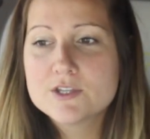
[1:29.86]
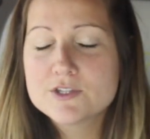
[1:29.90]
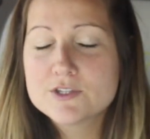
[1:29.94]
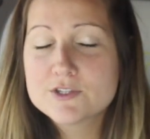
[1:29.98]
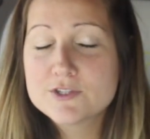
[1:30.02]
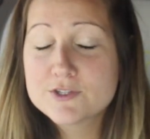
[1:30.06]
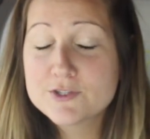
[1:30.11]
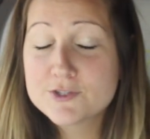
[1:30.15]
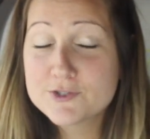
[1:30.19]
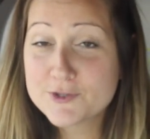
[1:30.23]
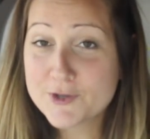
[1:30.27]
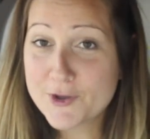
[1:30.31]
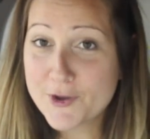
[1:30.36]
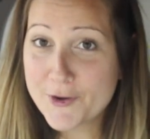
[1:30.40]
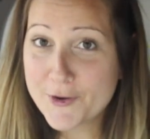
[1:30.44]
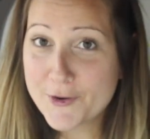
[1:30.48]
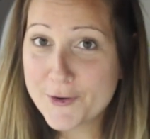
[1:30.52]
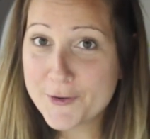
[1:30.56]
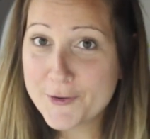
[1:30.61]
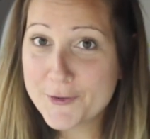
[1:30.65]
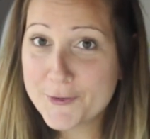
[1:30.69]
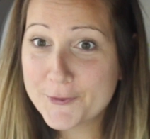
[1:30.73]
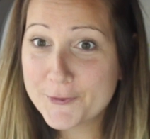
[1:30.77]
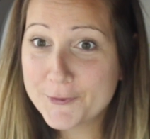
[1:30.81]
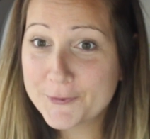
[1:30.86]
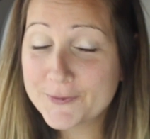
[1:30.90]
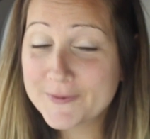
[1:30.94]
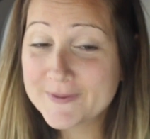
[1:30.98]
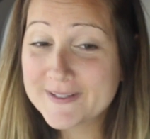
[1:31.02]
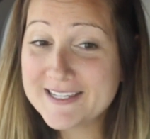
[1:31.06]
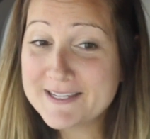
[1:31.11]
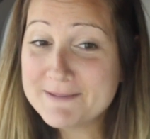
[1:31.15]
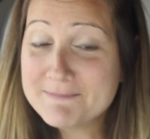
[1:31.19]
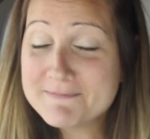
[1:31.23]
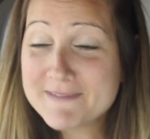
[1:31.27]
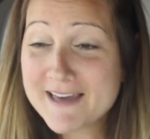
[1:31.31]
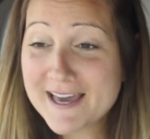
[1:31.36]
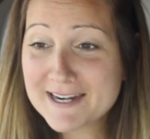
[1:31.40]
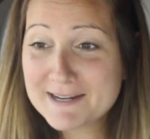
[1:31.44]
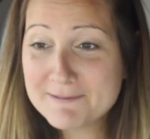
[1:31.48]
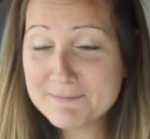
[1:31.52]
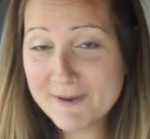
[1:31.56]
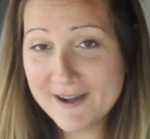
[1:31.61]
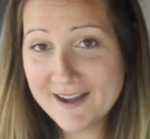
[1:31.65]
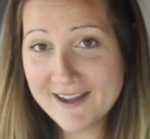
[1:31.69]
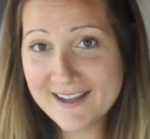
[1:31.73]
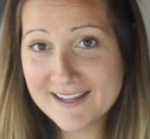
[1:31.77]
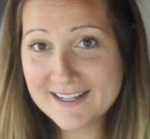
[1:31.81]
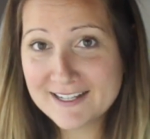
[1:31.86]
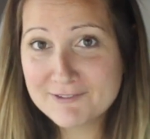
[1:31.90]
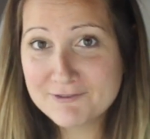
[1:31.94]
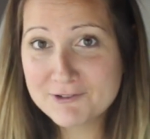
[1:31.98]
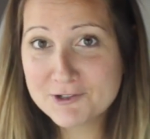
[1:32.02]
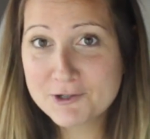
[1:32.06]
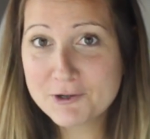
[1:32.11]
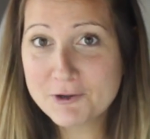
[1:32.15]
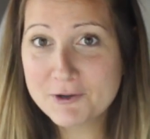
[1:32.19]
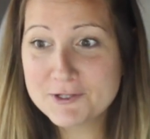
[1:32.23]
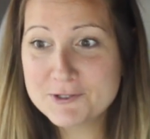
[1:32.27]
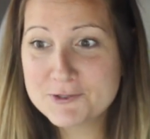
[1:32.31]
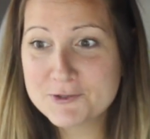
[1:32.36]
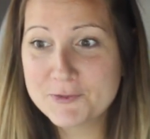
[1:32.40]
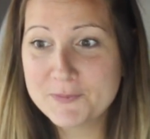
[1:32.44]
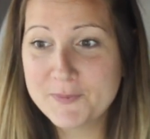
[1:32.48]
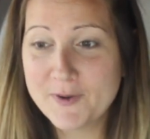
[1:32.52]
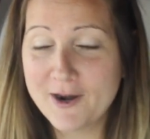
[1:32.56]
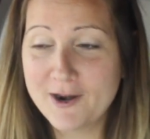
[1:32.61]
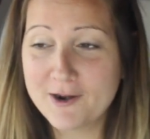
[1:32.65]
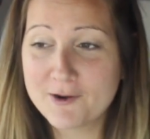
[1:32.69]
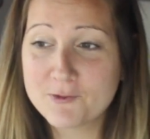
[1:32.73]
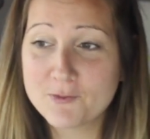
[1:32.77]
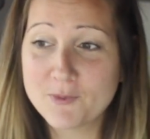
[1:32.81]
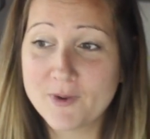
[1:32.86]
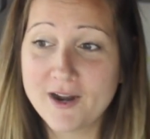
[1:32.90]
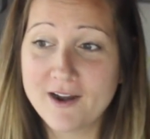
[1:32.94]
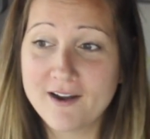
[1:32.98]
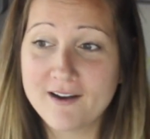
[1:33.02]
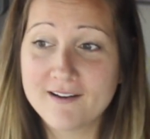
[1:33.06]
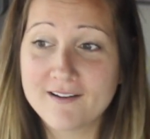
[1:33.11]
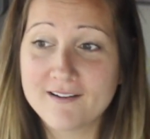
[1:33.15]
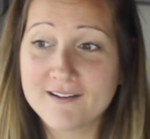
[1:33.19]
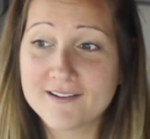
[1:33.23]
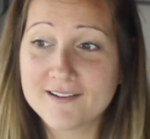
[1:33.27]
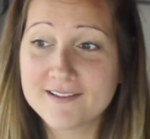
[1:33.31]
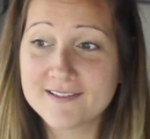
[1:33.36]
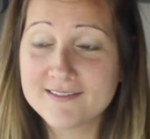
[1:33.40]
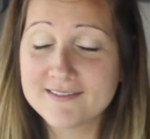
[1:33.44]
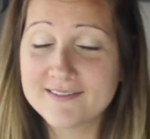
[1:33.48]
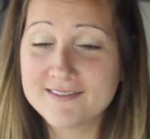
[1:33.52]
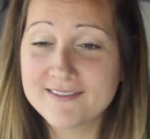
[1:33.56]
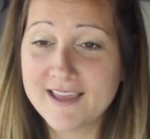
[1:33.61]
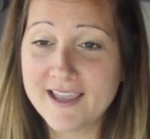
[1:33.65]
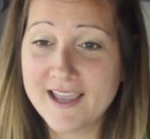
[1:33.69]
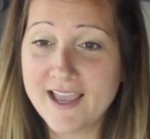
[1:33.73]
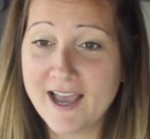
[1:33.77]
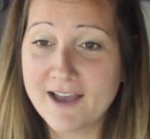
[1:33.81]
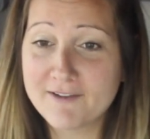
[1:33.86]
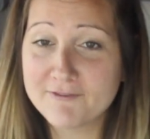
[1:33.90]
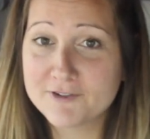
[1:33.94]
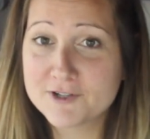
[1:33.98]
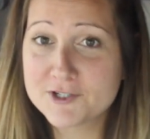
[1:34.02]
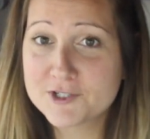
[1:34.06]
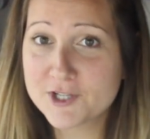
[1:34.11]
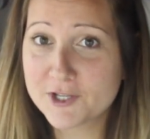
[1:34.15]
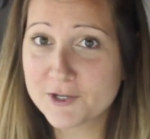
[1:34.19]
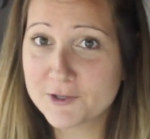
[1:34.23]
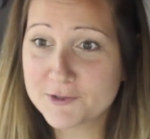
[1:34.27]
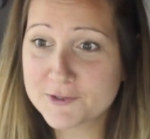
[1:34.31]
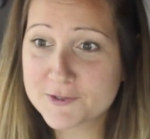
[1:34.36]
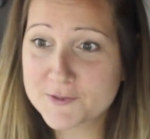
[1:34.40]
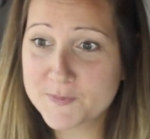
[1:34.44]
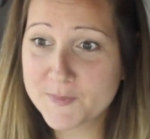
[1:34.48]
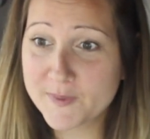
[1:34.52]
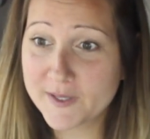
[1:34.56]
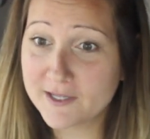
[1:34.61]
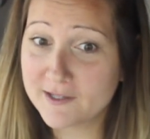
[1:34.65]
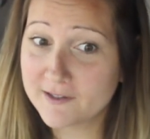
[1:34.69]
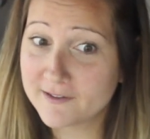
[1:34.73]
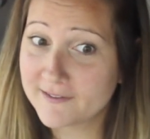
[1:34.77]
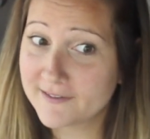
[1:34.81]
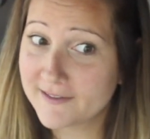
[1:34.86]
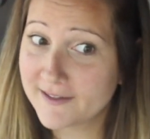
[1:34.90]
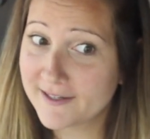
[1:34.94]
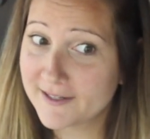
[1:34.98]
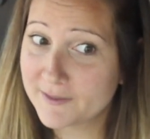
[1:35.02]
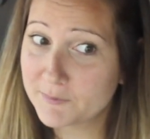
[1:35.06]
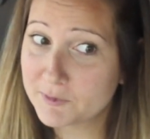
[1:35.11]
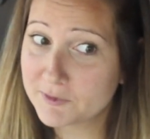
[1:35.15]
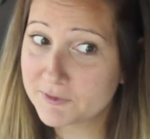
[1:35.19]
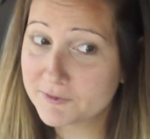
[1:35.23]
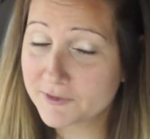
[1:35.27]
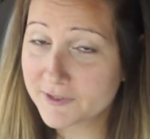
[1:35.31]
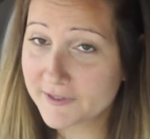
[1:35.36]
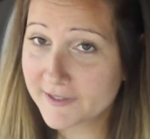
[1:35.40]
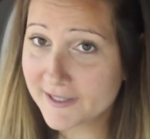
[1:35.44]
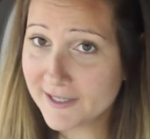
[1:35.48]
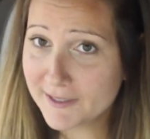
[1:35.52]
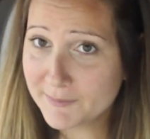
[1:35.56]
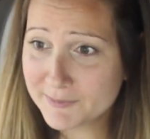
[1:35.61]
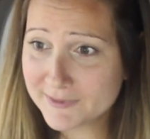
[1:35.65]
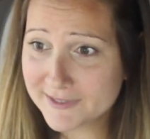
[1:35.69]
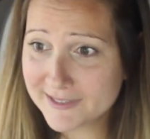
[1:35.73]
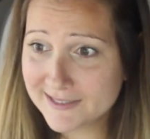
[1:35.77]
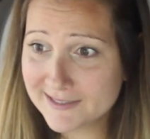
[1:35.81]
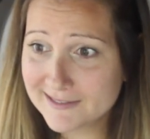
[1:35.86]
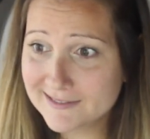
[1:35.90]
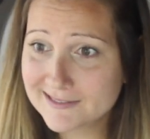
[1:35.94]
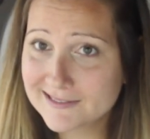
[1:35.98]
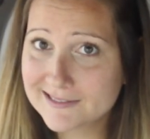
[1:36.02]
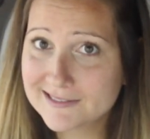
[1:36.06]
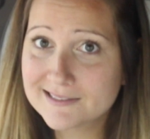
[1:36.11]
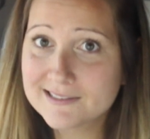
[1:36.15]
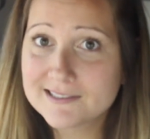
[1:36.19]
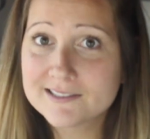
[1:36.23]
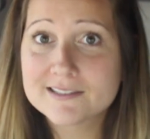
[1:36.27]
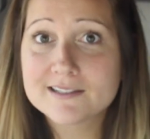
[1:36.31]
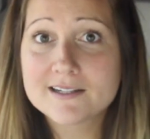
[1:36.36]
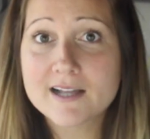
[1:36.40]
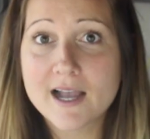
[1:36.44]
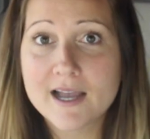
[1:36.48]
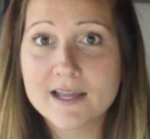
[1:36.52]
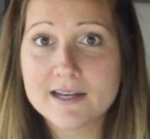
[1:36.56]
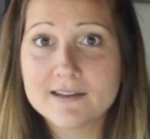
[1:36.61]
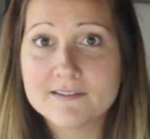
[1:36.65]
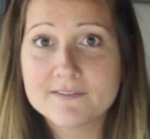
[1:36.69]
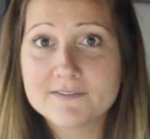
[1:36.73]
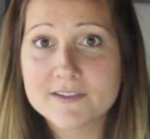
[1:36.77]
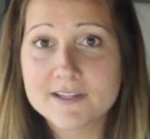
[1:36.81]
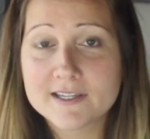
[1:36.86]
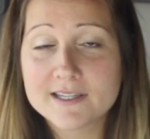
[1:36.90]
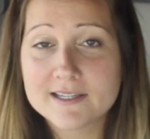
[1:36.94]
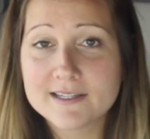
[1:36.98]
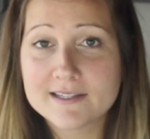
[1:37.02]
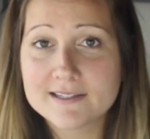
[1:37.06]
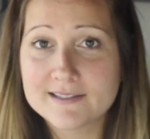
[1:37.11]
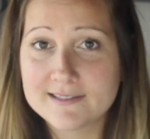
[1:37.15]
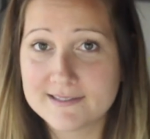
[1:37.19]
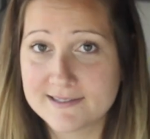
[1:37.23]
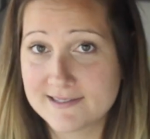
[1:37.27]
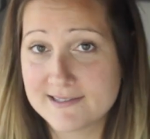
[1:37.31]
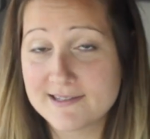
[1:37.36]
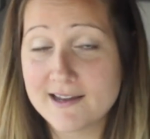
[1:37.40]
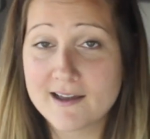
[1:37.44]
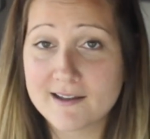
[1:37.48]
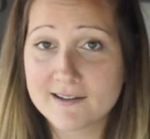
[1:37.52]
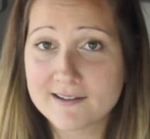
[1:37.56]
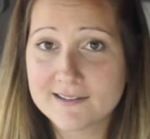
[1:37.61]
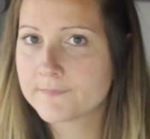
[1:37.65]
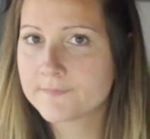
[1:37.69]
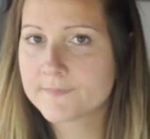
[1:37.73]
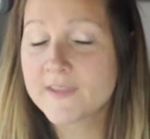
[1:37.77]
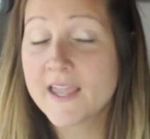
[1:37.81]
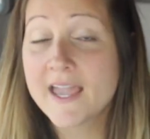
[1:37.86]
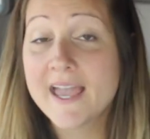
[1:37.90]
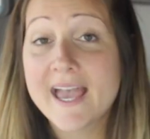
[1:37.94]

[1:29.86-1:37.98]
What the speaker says: So keep that in mind. If you're going to a park where they have free shuttles but you're there before they operate, then you're kind of stuck.